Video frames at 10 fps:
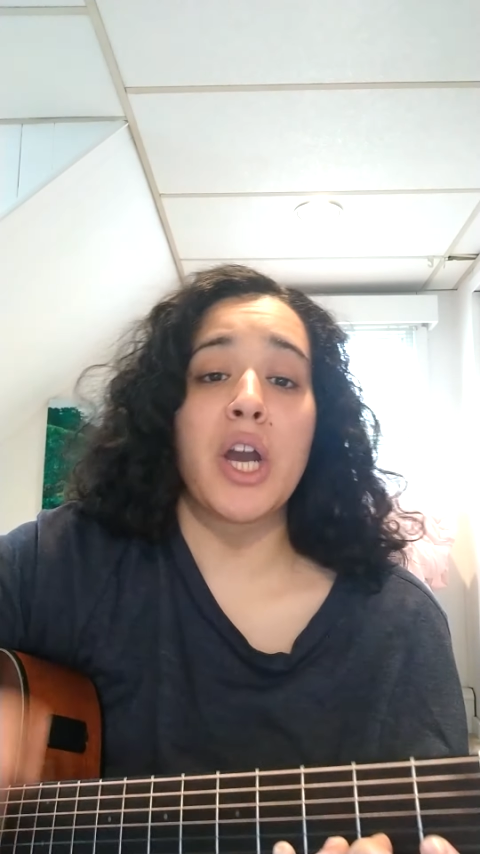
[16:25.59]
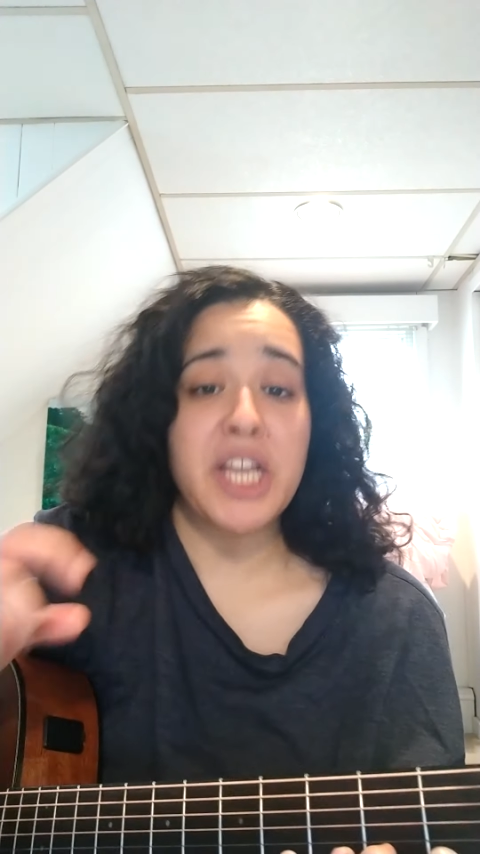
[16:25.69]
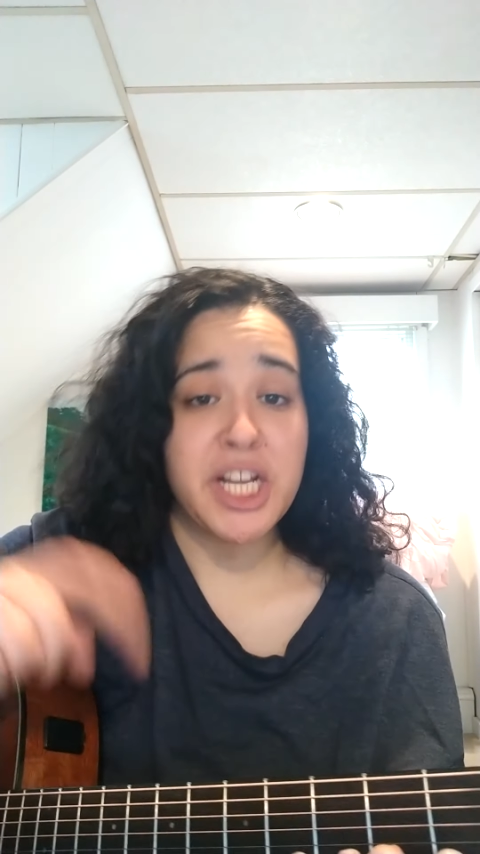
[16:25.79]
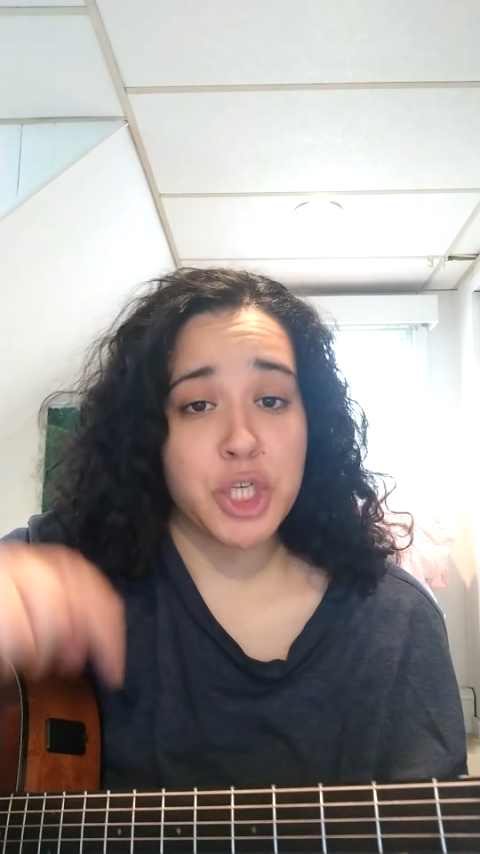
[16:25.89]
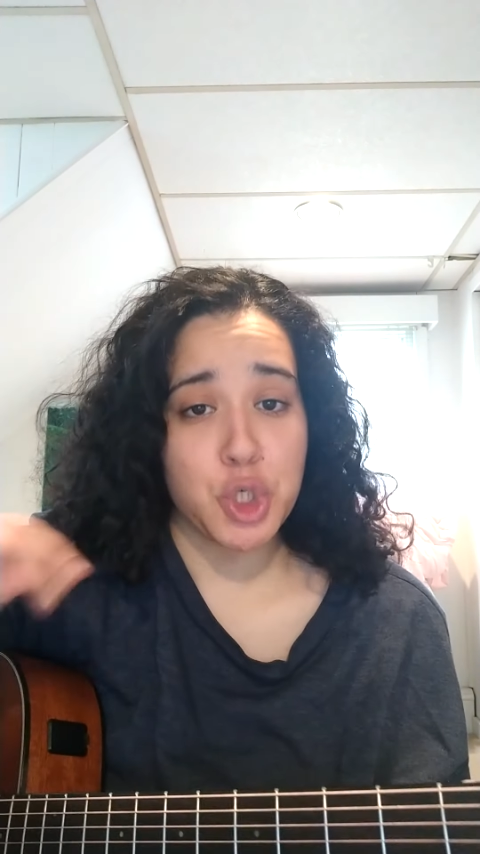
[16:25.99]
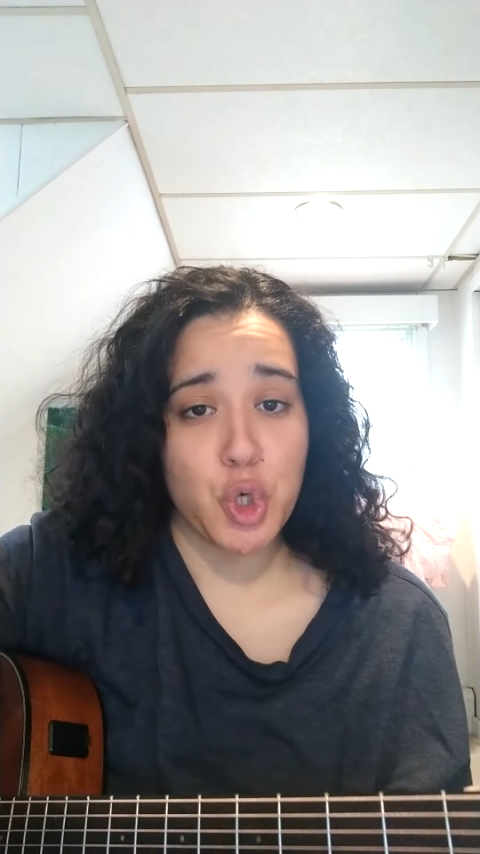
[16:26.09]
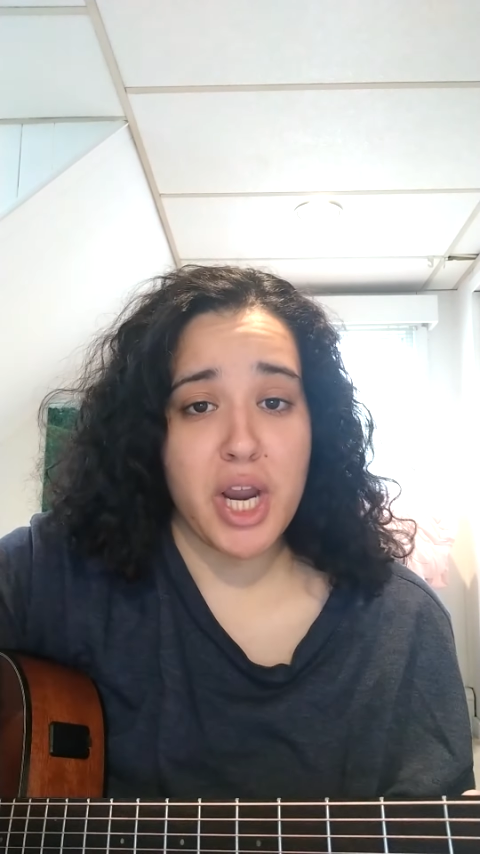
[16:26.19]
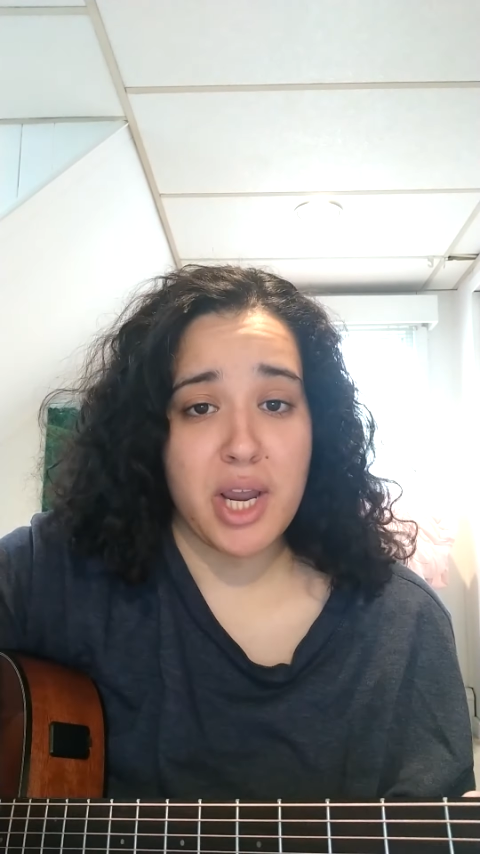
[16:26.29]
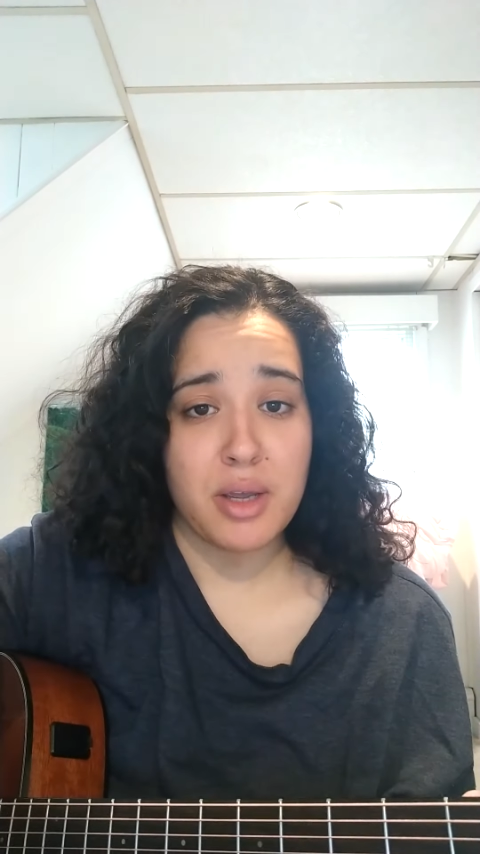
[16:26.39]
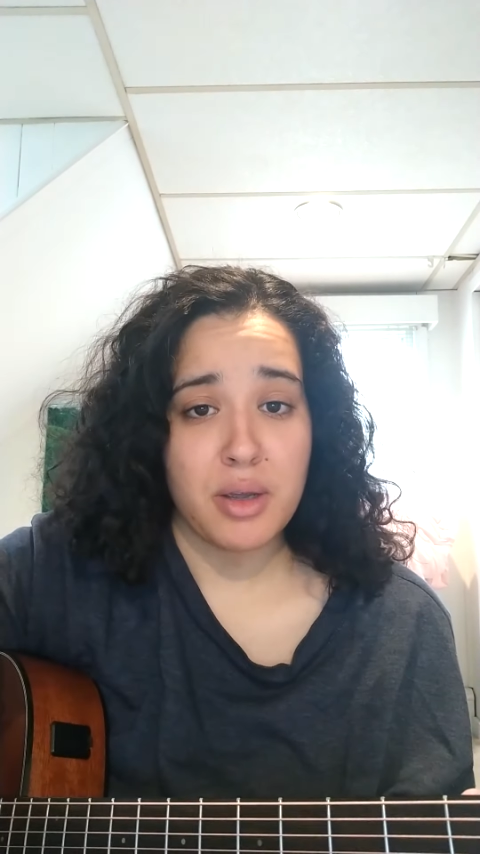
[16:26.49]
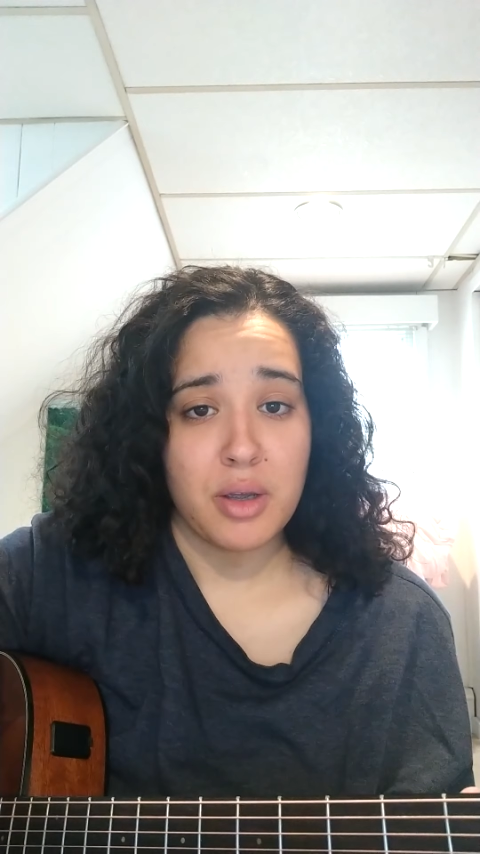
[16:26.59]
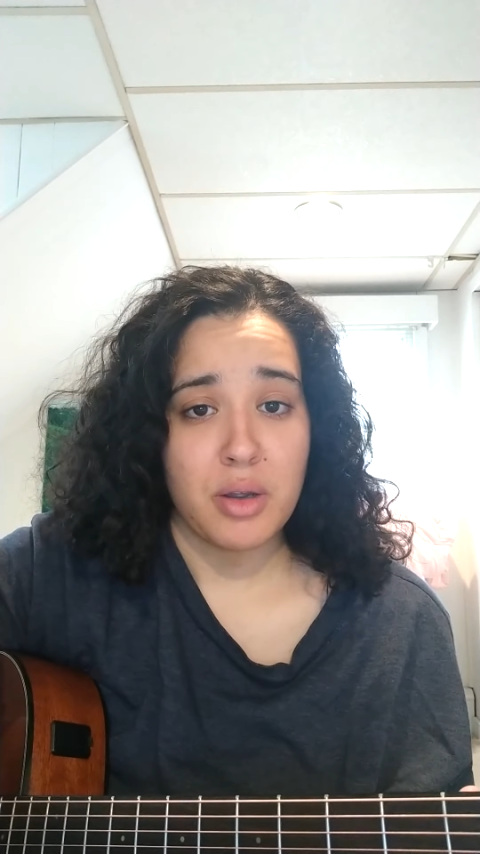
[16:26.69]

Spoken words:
on each string,